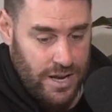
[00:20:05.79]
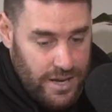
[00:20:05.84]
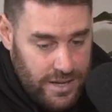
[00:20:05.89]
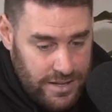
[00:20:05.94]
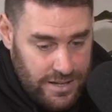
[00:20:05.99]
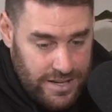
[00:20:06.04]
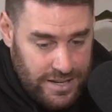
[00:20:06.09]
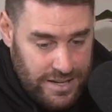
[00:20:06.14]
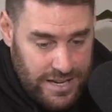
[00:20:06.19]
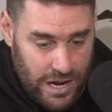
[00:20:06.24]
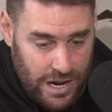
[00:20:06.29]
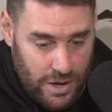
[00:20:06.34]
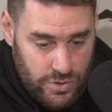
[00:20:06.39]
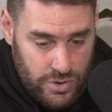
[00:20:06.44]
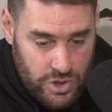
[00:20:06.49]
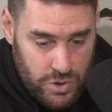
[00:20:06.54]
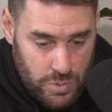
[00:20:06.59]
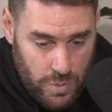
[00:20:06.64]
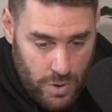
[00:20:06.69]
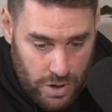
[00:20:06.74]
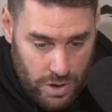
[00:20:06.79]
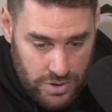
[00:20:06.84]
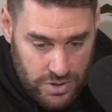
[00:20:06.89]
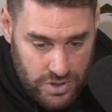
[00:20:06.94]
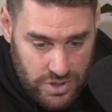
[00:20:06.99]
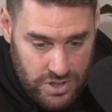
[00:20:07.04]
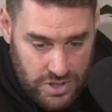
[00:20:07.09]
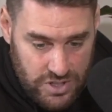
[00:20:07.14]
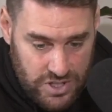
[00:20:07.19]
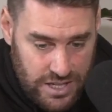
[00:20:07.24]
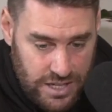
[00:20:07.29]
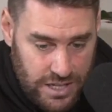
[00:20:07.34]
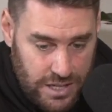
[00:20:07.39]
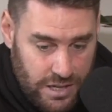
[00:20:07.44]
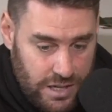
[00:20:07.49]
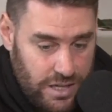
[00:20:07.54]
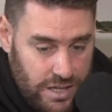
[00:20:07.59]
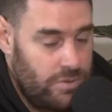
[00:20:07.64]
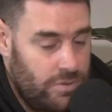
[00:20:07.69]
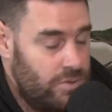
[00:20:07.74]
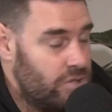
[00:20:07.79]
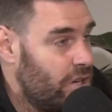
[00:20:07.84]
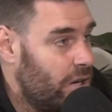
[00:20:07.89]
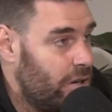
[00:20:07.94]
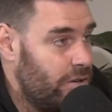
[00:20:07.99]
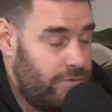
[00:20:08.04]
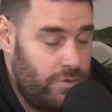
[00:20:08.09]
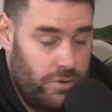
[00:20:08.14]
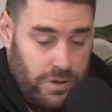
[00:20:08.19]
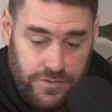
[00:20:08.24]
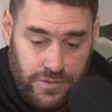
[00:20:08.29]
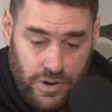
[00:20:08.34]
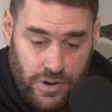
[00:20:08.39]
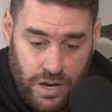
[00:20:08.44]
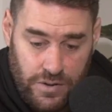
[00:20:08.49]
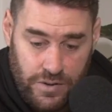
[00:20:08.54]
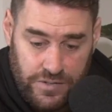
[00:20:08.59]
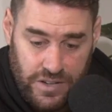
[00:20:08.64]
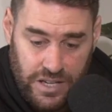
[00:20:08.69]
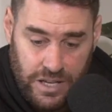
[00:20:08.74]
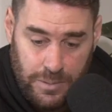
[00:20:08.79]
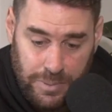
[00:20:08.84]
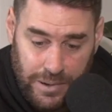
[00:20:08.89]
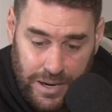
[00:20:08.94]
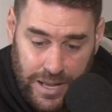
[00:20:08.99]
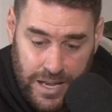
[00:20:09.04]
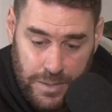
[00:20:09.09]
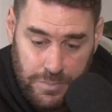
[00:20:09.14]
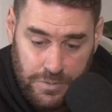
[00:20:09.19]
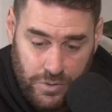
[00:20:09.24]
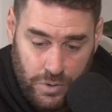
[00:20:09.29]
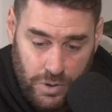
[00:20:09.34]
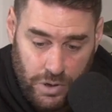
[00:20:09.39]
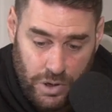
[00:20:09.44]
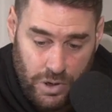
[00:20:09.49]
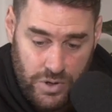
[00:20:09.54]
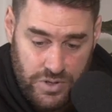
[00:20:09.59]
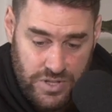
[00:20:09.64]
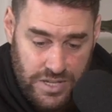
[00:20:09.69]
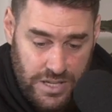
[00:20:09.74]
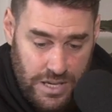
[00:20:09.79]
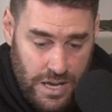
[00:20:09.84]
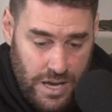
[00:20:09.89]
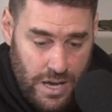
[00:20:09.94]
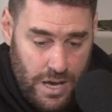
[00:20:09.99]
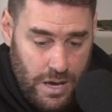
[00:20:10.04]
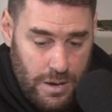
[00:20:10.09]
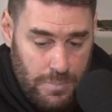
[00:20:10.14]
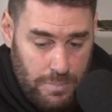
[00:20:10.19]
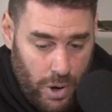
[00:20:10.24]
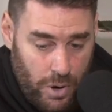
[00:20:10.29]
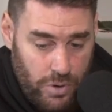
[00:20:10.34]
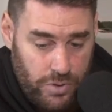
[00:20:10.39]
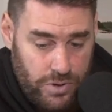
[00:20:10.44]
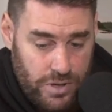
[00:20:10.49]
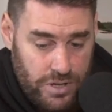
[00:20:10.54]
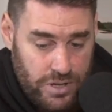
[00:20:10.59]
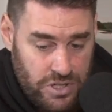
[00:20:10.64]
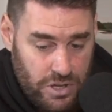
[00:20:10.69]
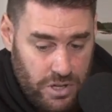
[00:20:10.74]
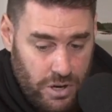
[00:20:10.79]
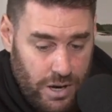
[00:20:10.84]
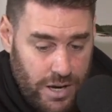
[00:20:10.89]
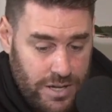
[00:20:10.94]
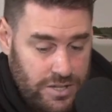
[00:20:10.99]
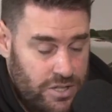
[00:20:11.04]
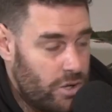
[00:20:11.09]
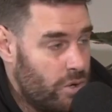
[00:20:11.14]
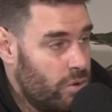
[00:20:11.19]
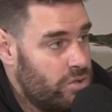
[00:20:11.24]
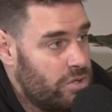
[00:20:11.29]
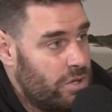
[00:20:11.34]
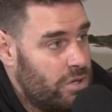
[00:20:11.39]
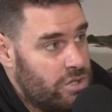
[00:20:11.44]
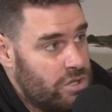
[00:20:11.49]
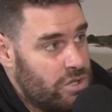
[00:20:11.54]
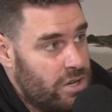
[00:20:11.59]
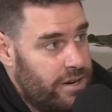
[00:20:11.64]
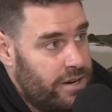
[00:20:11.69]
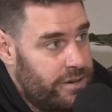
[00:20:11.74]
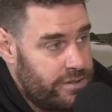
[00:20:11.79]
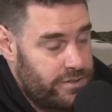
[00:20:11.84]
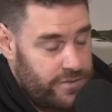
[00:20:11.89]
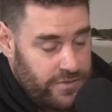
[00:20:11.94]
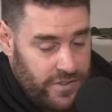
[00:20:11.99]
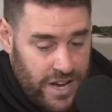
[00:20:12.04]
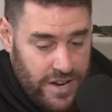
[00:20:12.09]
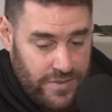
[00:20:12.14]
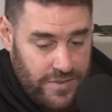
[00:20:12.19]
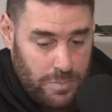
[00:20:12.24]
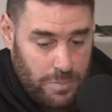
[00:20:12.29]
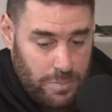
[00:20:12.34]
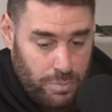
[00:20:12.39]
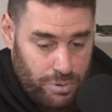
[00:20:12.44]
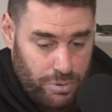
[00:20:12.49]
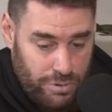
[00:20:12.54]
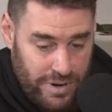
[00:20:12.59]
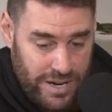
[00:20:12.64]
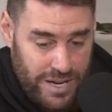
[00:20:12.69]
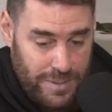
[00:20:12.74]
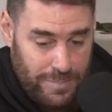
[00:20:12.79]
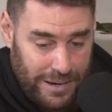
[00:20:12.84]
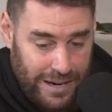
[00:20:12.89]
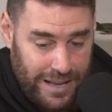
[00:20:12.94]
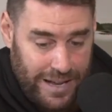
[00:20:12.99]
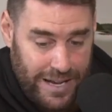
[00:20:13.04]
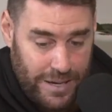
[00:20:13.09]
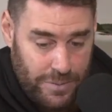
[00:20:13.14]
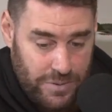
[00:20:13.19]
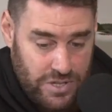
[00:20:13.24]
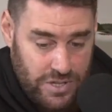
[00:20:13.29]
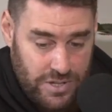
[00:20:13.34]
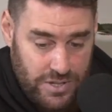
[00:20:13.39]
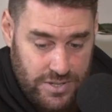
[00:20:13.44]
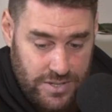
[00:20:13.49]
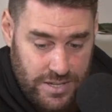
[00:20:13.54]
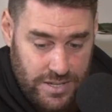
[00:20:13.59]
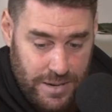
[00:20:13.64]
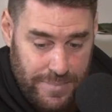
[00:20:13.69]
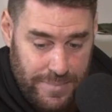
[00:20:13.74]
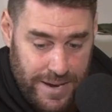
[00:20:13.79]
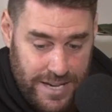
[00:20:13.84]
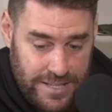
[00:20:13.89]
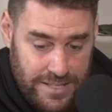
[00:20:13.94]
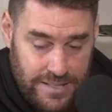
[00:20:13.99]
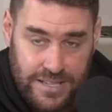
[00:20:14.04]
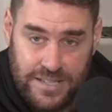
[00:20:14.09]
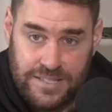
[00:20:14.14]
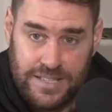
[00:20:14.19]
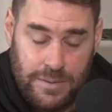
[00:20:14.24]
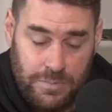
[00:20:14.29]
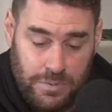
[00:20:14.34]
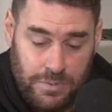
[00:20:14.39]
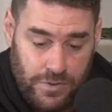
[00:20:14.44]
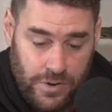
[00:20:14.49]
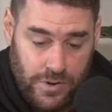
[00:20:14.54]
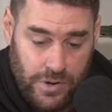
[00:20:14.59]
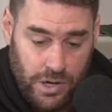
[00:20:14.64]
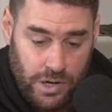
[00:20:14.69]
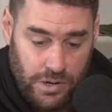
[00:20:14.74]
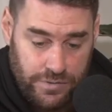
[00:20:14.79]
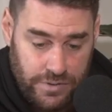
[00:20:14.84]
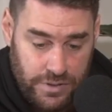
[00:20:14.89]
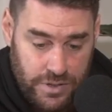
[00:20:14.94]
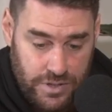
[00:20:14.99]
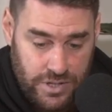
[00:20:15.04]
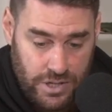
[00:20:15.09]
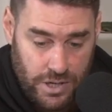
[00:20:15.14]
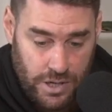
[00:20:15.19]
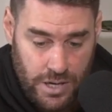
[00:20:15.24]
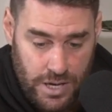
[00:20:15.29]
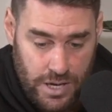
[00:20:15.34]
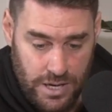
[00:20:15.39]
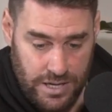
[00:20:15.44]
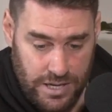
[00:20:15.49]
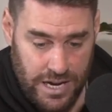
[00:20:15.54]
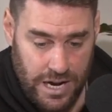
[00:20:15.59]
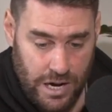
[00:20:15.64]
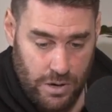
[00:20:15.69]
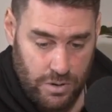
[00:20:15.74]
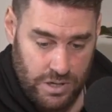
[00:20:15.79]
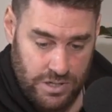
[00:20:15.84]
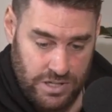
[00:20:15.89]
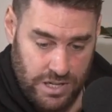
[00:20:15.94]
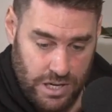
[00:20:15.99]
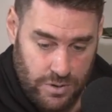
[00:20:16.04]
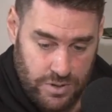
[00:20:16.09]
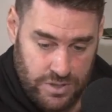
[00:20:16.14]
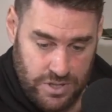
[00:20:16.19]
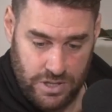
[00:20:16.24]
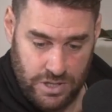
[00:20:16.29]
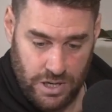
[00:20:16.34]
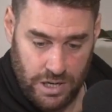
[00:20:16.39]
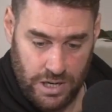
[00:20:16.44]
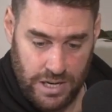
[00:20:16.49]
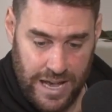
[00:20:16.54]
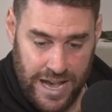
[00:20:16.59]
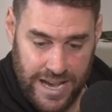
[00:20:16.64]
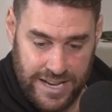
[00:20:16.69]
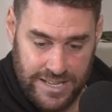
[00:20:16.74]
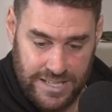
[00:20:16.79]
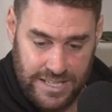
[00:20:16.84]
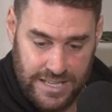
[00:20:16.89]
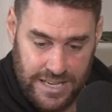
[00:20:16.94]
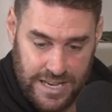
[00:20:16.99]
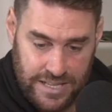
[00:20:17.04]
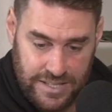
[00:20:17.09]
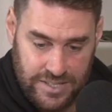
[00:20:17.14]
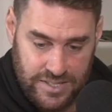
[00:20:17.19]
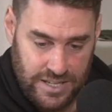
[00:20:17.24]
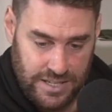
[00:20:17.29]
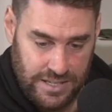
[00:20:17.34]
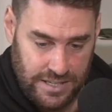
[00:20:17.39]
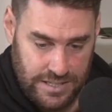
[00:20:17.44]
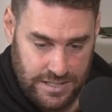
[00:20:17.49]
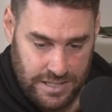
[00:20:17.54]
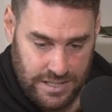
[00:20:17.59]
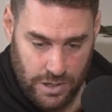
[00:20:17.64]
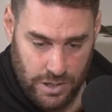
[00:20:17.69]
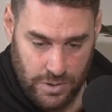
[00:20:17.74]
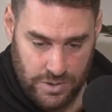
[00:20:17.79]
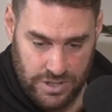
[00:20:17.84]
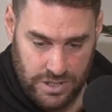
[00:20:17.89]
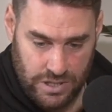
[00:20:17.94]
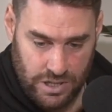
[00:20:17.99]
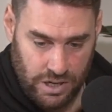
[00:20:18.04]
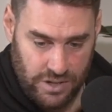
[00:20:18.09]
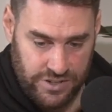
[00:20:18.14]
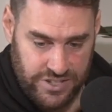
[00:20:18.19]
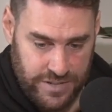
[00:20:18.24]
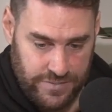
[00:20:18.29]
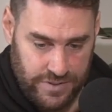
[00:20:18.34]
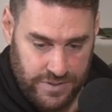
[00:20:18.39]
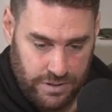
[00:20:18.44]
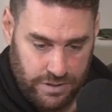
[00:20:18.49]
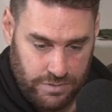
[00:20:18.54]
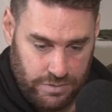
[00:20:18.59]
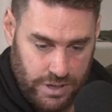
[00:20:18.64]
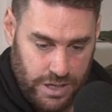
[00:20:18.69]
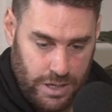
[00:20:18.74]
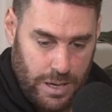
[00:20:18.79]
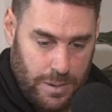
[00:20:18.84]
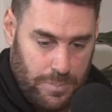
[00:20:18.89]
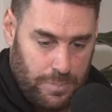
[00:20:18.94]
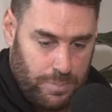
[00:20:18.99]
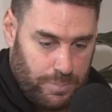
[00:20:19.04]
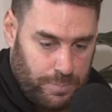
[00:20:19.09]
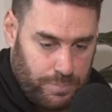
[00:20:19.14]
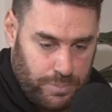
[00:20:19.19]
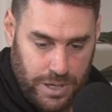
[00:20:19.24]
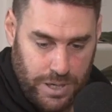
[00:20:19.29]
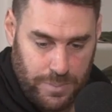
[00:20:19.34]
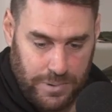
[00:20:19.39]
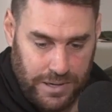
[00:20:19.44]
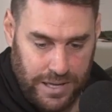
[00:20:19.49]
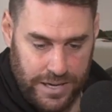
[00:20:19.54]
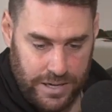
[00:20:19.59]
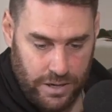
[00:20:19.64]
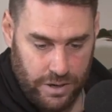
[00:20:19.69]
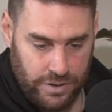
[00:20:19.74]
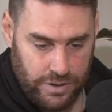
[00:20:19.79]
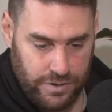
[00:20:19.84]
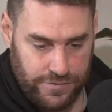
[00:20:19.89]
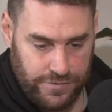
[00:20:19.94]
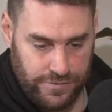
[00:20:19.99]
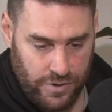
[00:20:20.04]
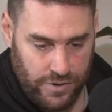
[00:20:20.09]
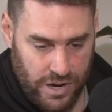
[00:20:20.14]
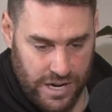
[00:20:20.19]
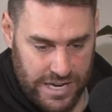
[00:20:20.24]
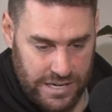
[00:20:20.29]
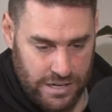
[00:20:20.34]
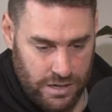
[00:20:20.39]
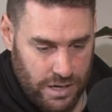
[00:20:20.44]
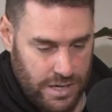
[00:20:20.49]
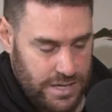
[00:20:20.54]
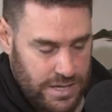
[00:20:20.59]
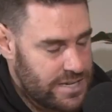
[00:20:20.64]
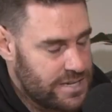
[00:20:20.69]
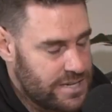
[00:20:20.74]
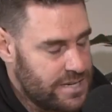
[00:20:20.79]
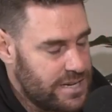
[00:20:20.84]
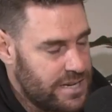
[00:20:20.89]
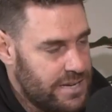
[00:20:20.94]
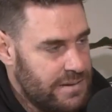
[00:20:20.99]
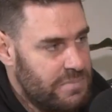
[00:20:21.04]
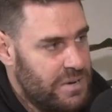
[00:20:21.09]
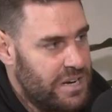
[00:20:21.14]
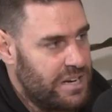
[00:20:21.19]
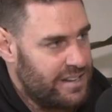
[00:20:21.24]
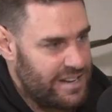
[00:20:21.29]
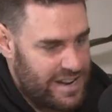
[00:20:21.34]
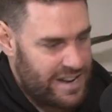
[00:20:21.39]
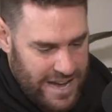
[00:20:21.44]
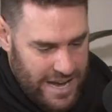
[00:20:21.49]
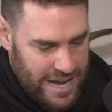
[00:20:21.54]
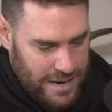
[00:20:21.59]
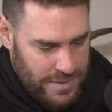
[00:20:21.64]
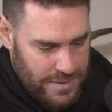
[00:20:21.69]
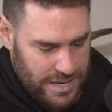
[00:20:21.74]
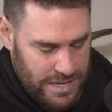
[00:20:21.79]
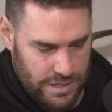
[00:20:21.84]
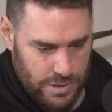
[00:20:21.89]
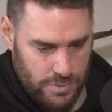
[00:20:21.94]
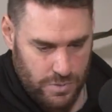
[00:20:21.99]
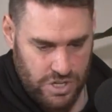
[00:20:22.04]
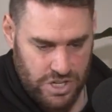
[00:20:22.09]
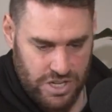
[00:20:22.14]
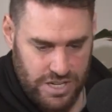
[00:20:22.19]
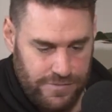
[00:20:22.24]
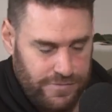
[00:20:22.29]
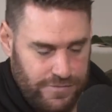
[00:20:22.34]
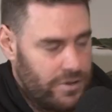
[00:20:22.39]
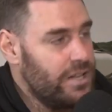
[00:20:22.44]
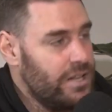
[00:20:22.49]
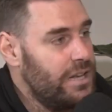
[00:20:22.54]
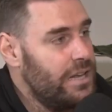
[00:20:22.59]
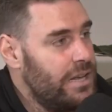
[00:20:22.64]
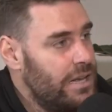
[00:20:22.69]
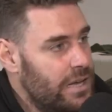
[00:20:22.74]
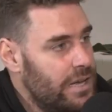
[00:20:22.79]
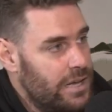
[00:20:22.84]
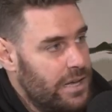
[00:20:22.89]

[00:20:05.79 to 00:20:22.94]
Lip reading: And then the Carlton Swans, Sydney got into $1.45 in play before losing. Both sides also traded as favourite pre-play, which is amazing. Doesn't happen very often. So Carlton as low as $1.80 and Sydney as low as $1.73 pre-play on the Friday night. Anything to add, mate? You watch any footy?